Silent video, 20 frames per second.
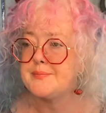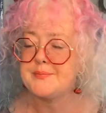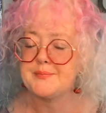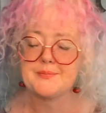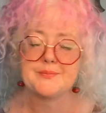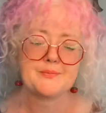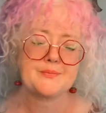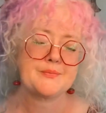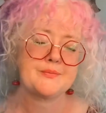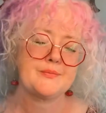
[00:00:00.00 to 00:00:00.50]

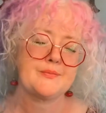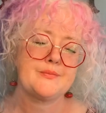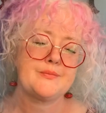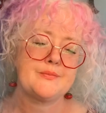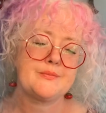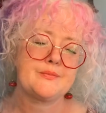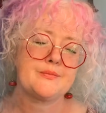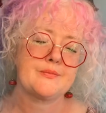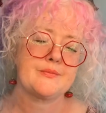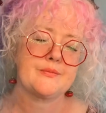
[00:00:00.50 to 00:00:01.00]

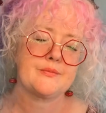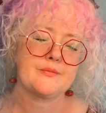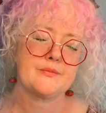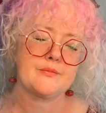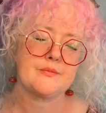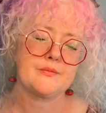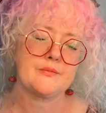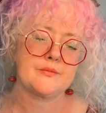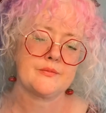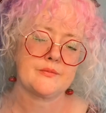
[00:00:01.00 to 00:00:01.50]

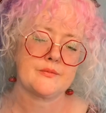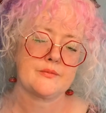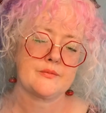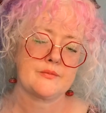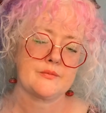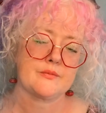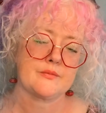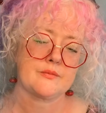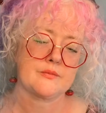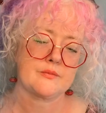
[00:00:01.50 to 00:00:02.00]

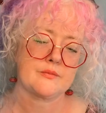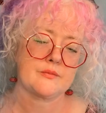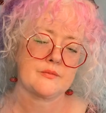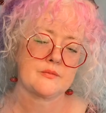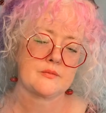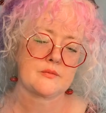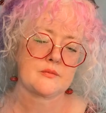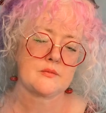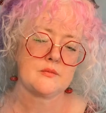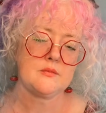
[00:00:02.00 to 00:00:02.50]

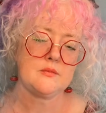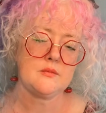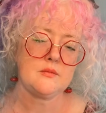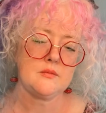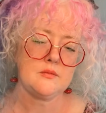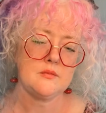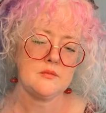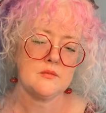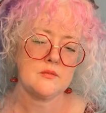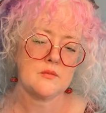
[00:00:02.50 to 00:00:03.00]

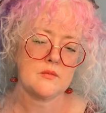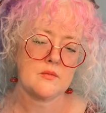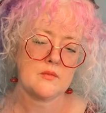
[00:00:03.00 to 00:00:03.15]
Nothing is said.